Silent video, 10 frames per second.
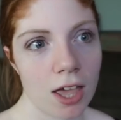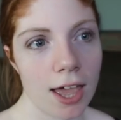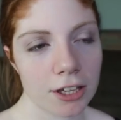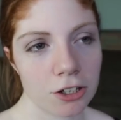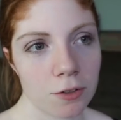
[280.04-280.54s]

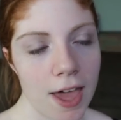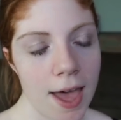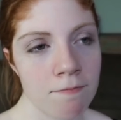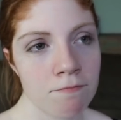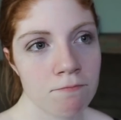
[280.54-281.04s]
I can do
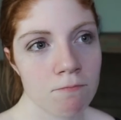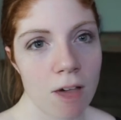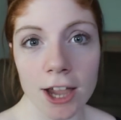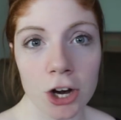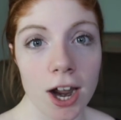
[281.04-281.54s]
that.
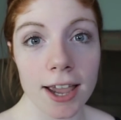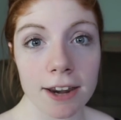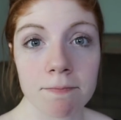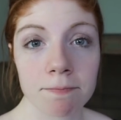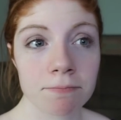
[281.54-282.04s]
I
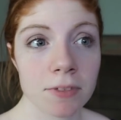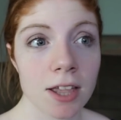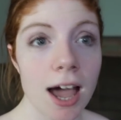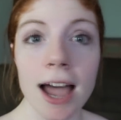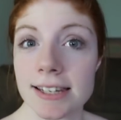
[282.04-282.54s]
cried.
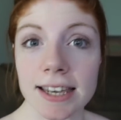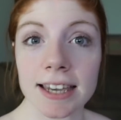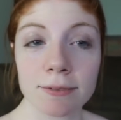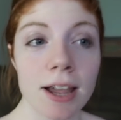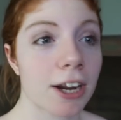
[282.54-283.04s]
I
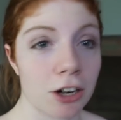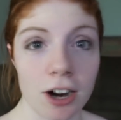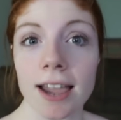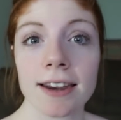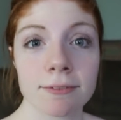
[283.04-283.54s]
did. I
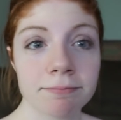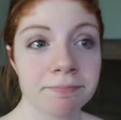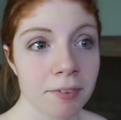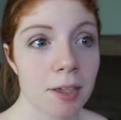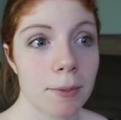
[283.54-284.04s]
cried
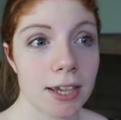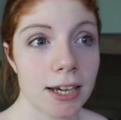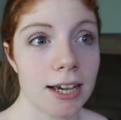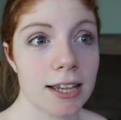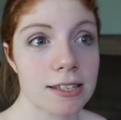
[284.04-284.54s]

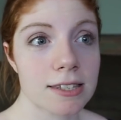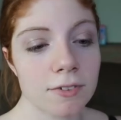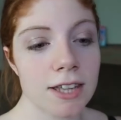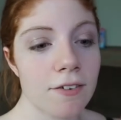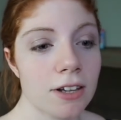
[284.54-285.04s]
because
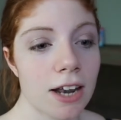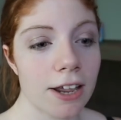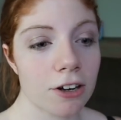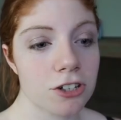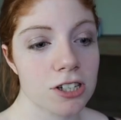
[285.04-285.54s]
Devin and
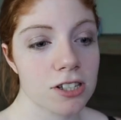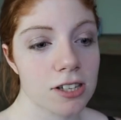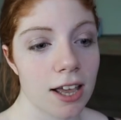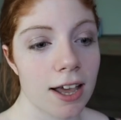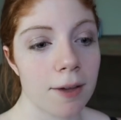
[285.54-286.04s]
I are
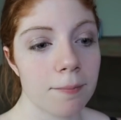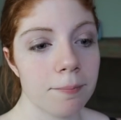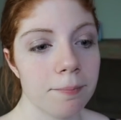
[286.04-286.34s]
just, uh,